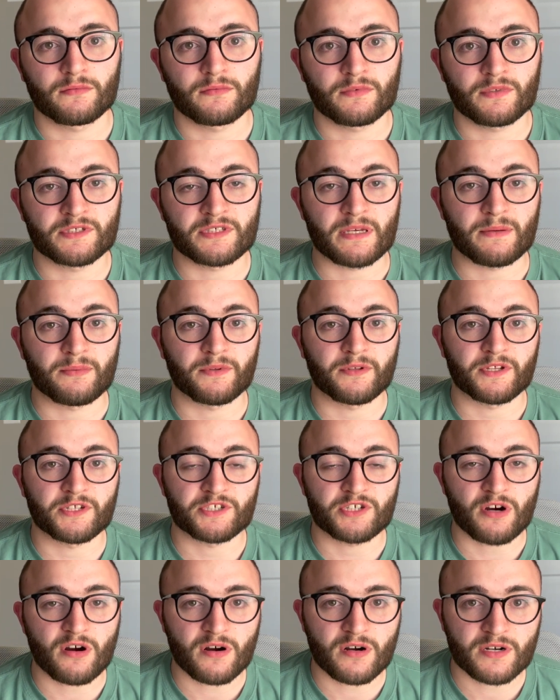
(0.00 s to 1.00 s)
is able to
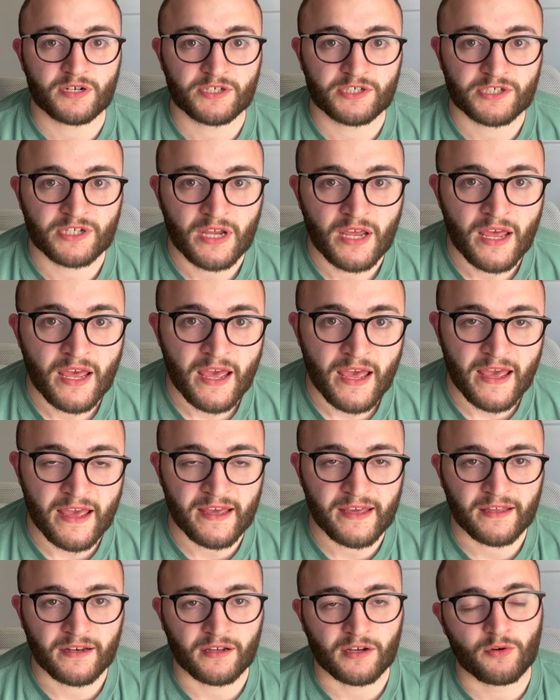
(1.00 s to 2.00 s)
charge,
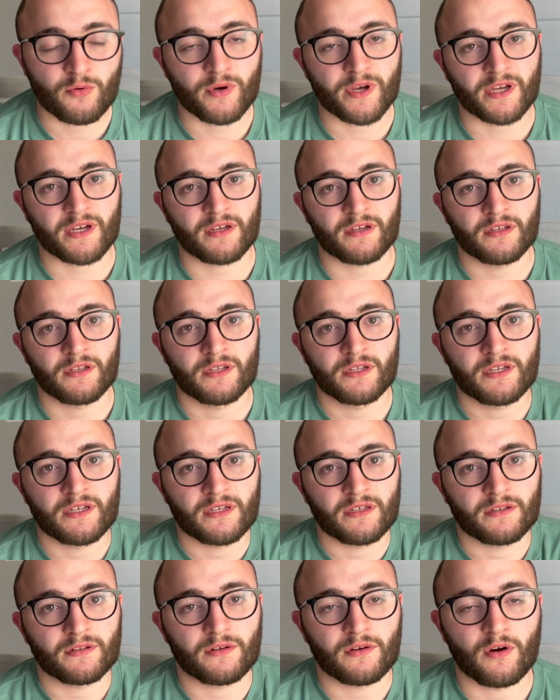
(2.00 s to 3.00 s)
and a quick
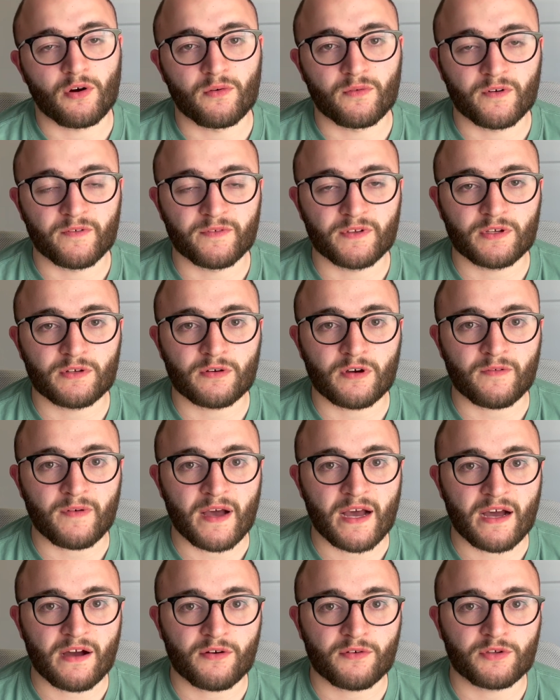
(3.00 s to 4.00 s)
overview of
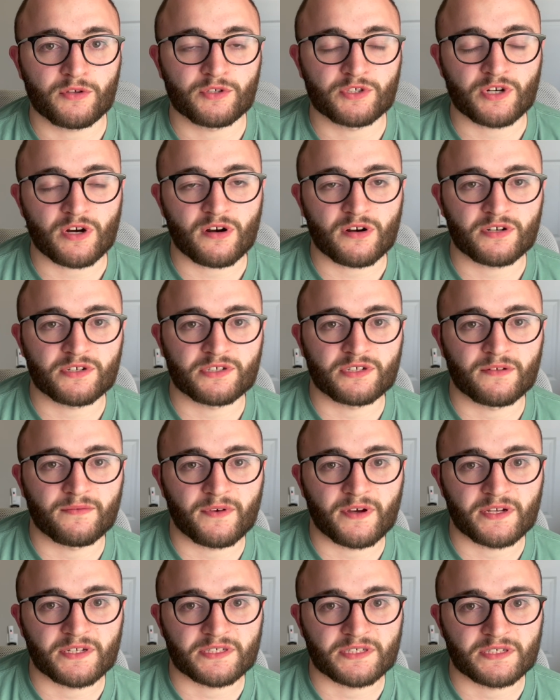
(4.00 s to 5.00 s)
how you charge
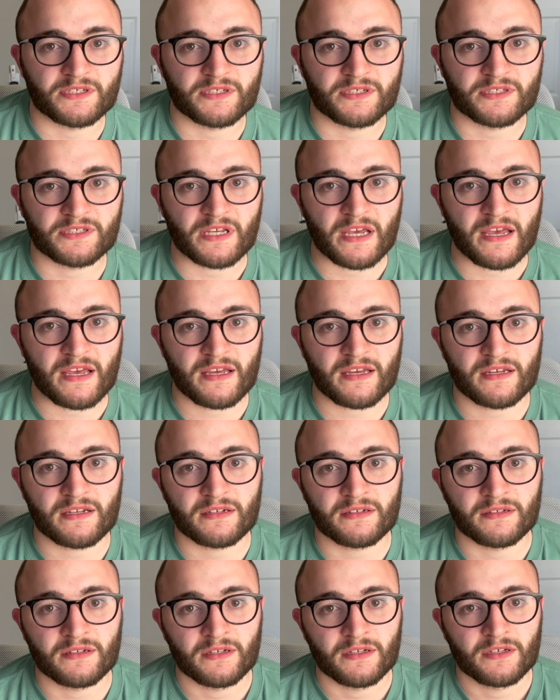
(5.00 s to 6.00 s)
devices
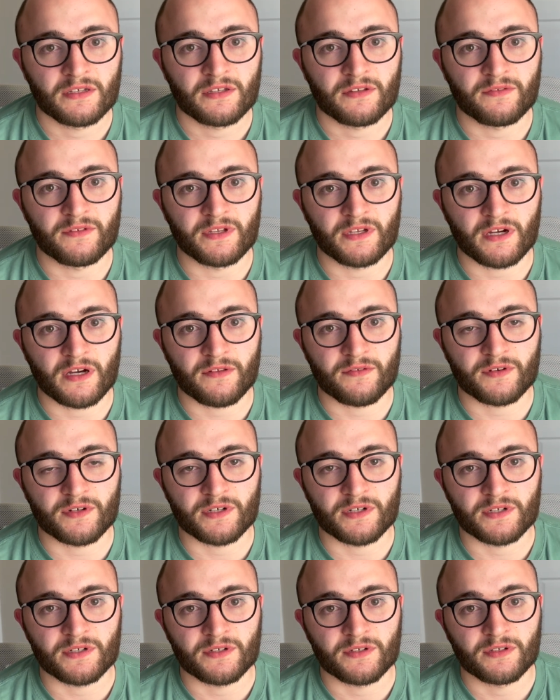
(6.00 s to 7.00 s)
and the
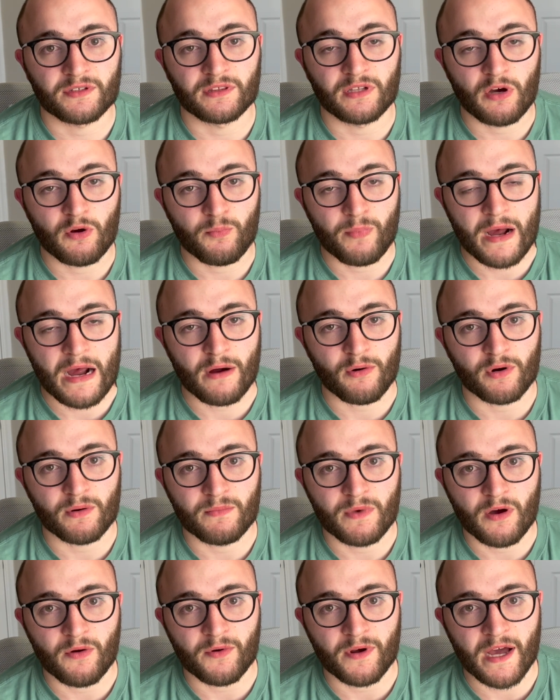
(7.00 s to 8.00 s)
other low power
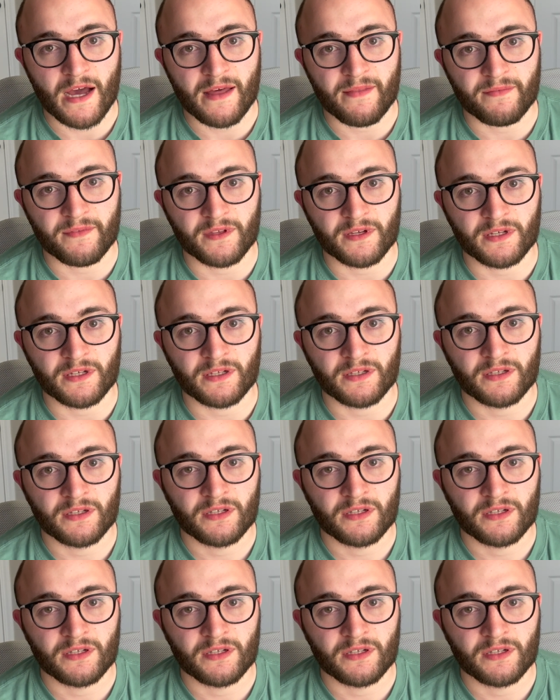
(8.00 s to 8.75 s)
mode on the